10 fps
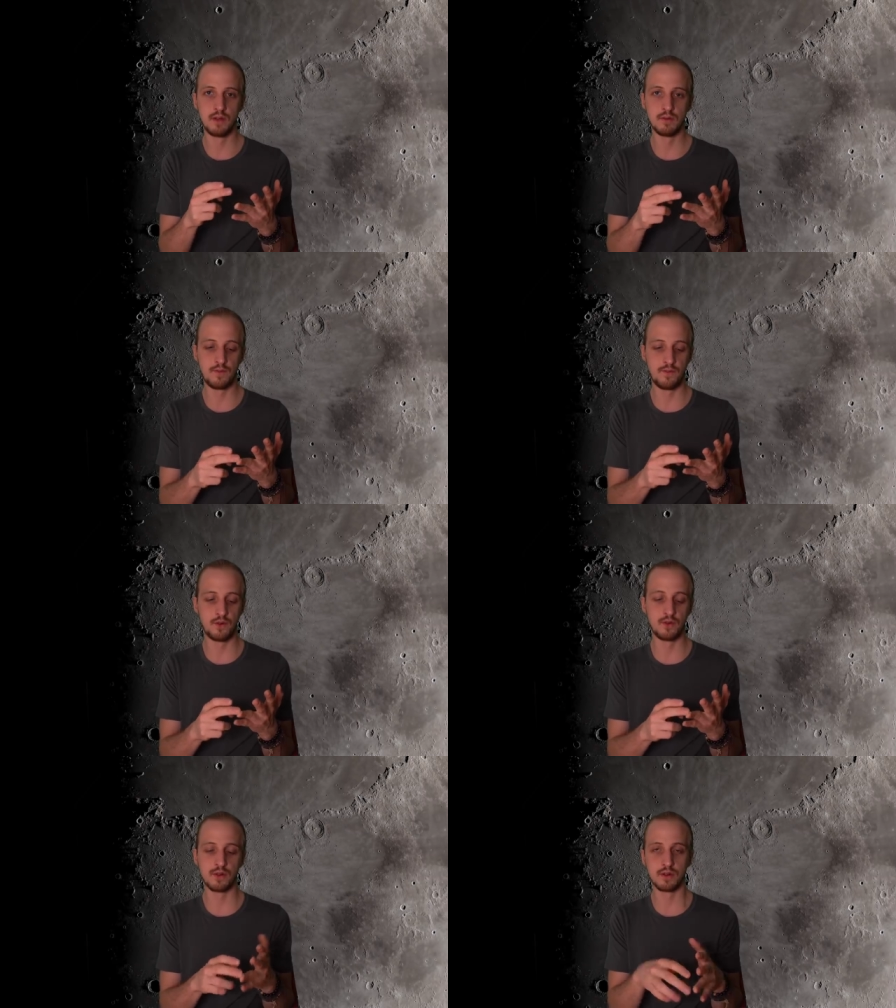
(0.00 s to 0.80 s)
would
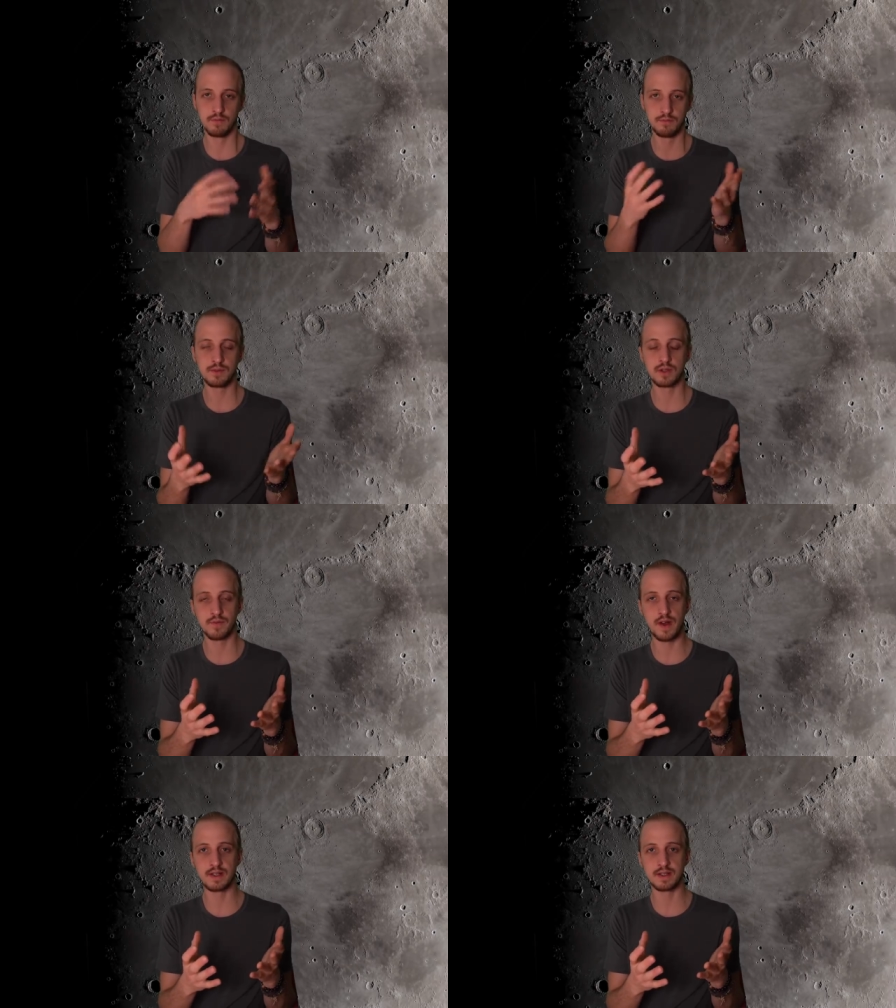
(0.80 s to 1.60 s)
fall sort
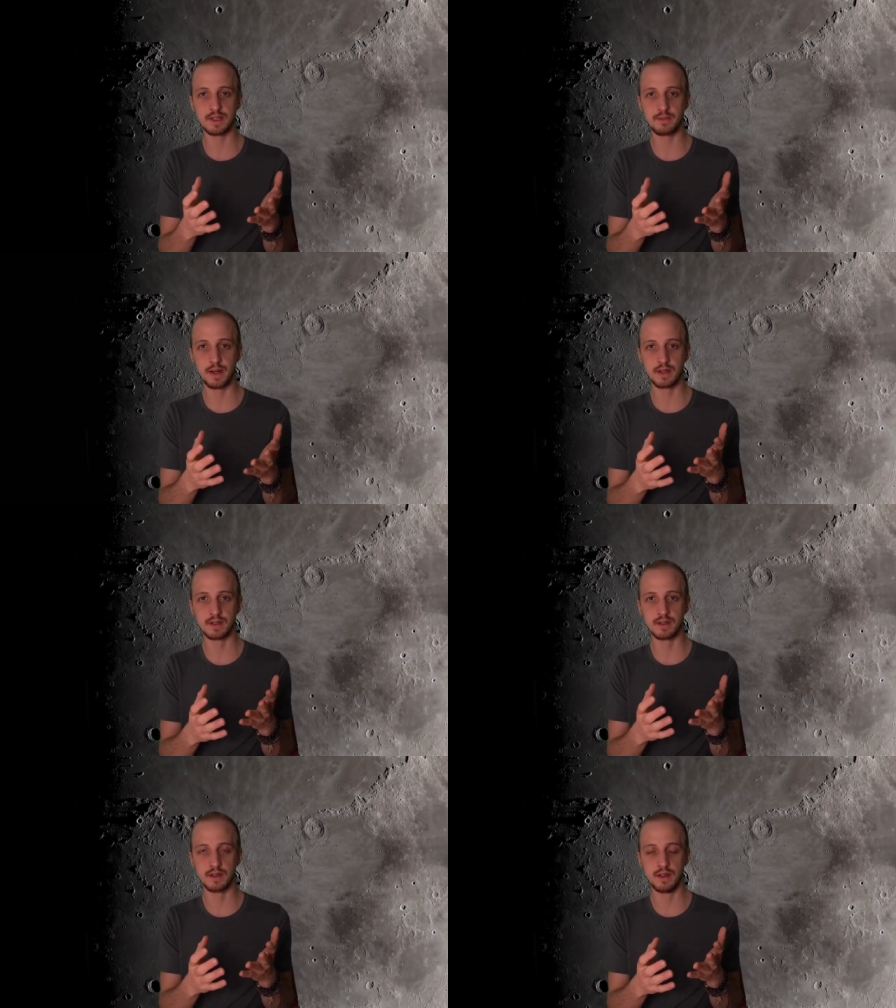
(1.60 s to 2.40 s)
of as
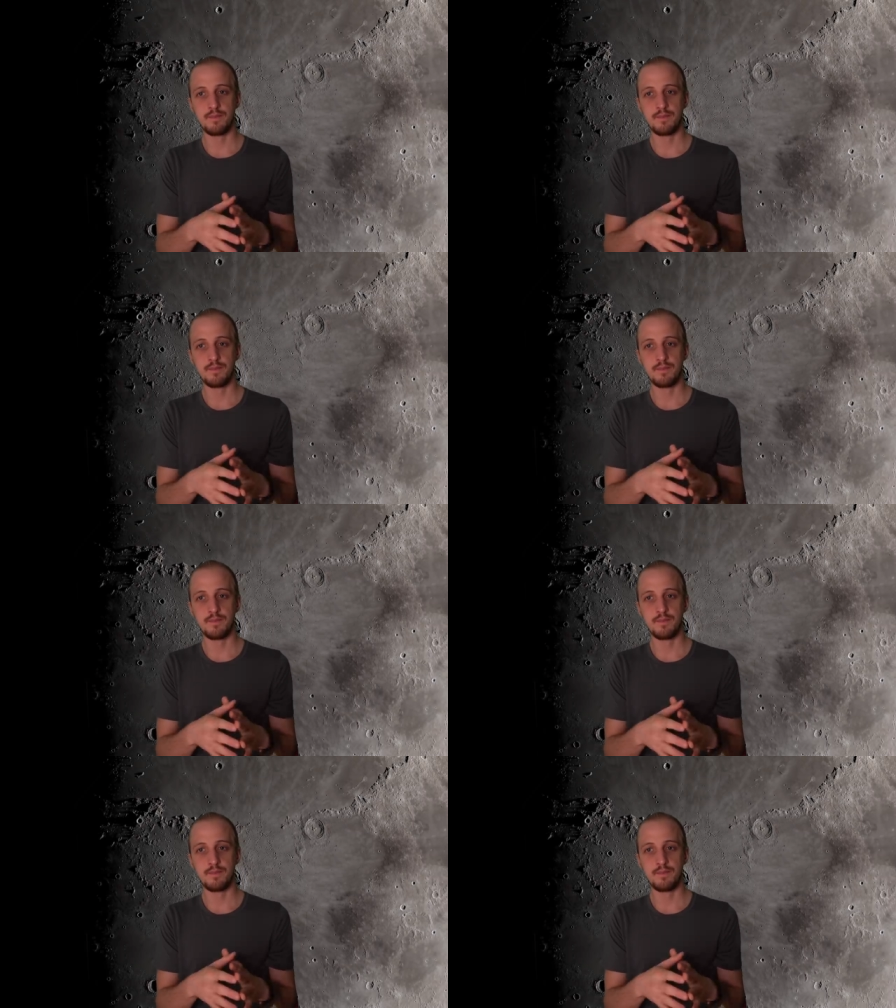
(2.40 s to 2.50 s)
expected.